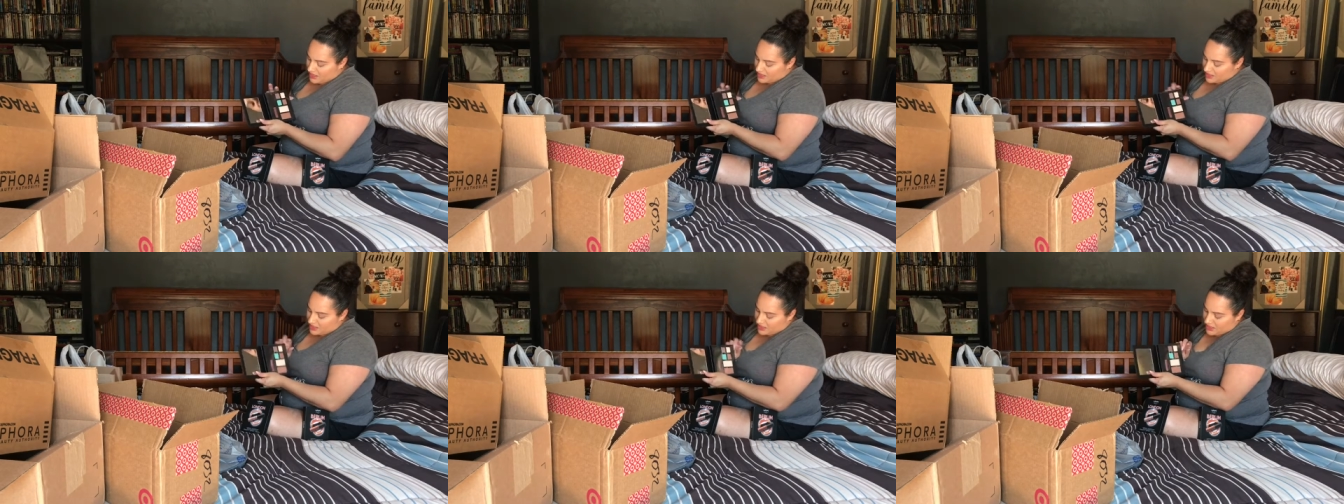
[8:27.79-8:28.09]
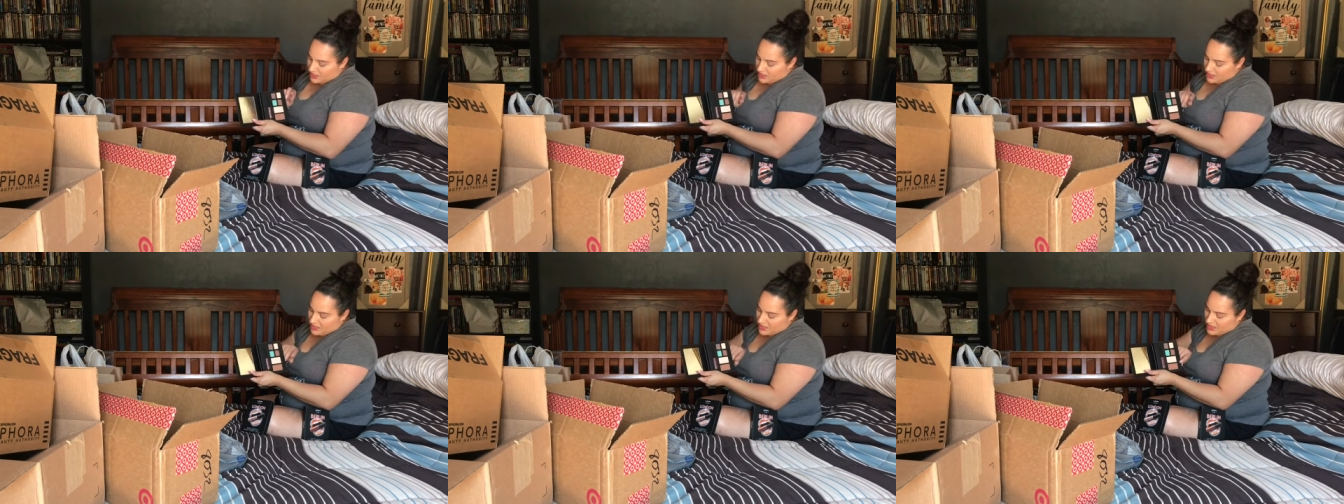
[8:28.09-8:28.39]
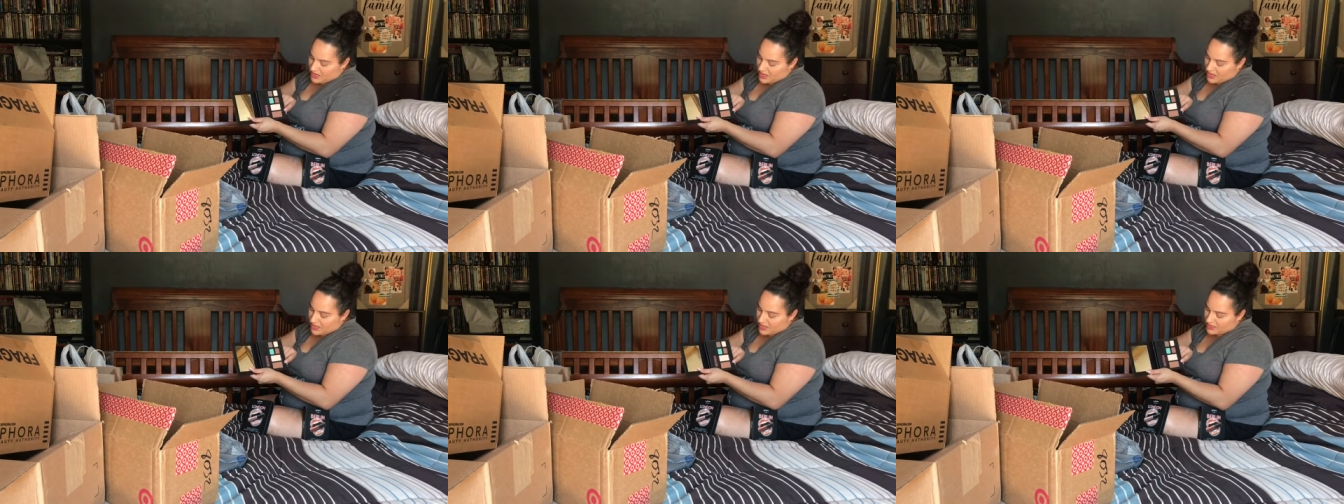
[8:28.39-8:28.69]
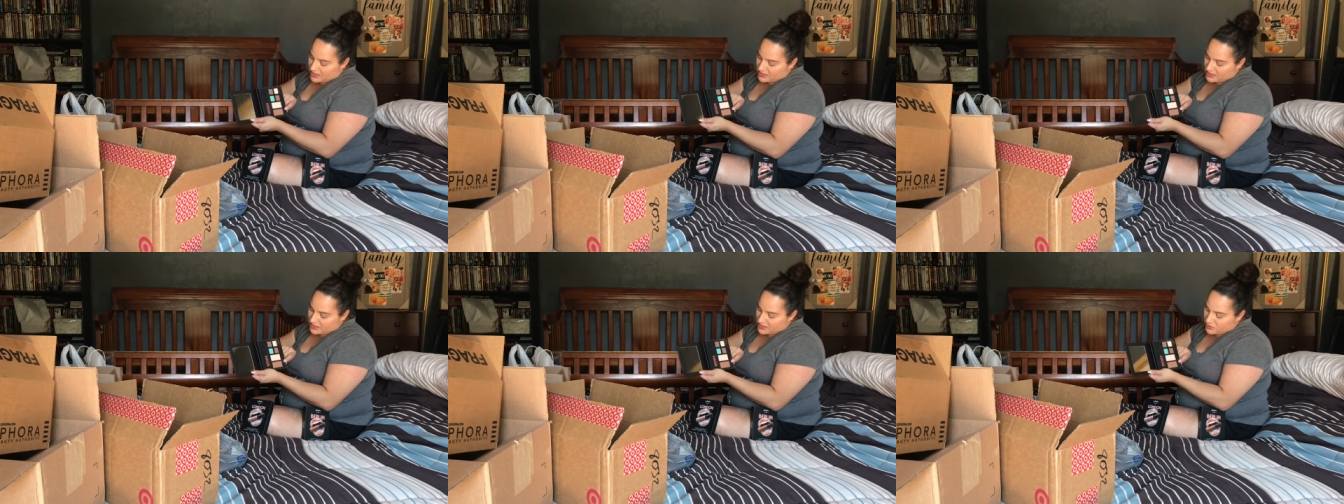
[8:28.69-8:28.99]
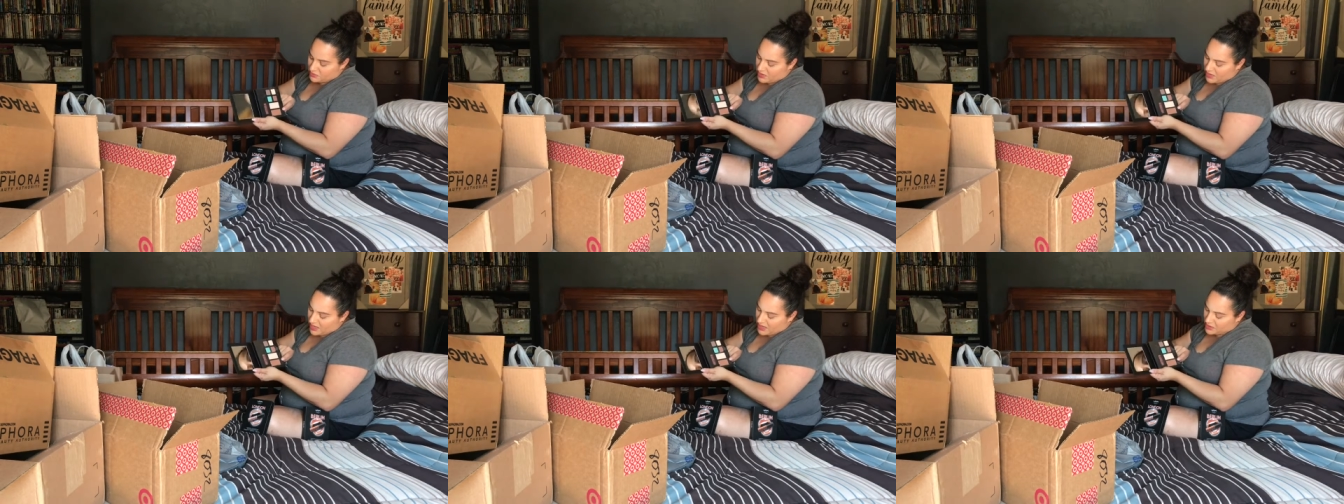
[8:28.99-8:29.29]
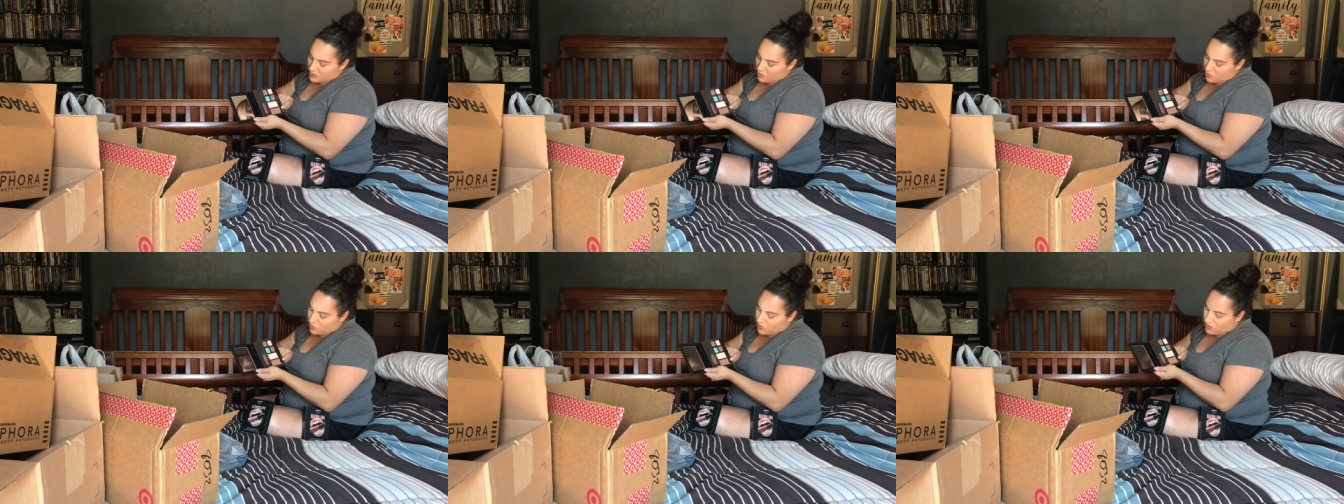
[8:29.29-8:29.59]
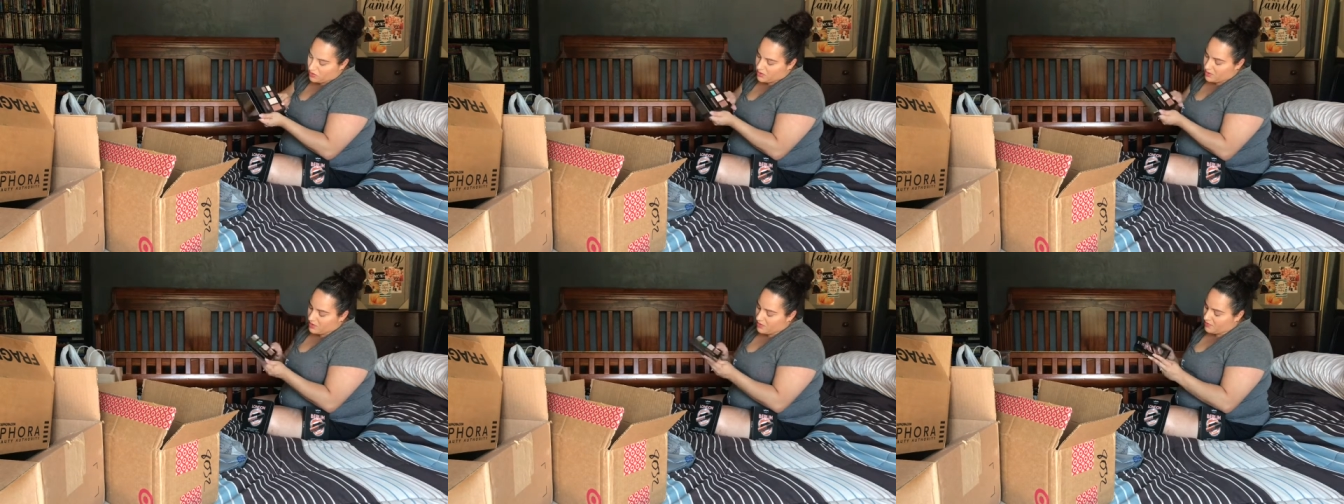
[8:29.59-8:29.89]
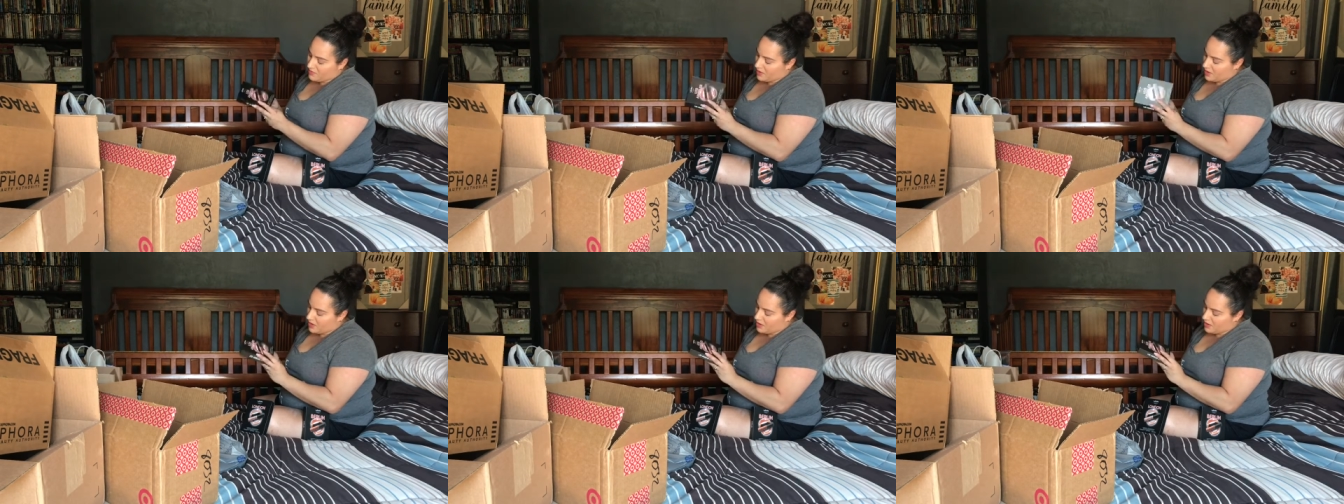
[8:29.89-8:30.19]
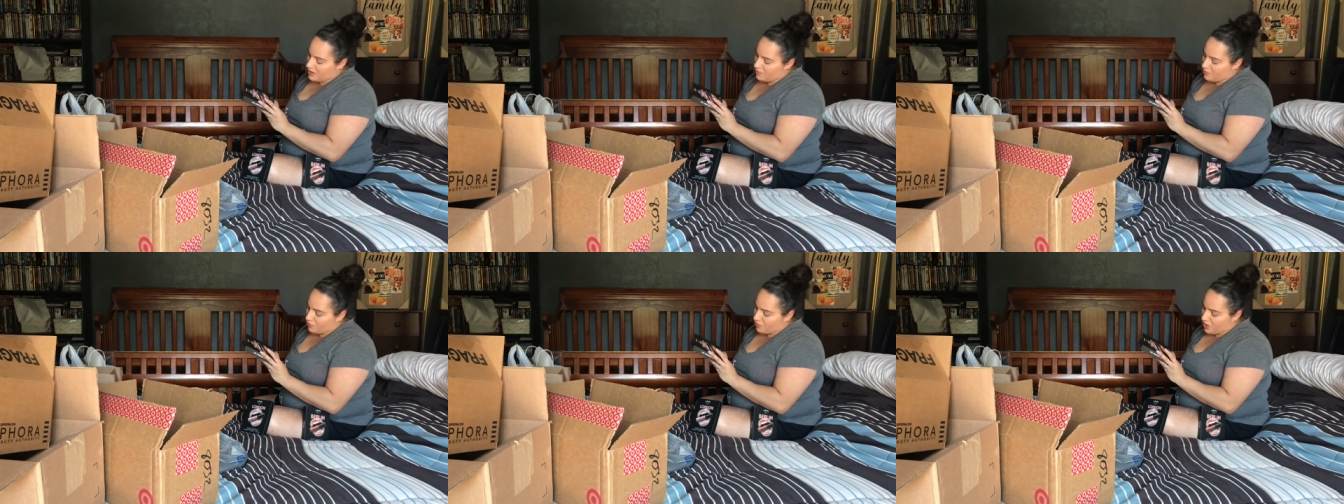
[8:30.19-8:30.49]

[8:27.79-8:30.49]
See, has this one has more of a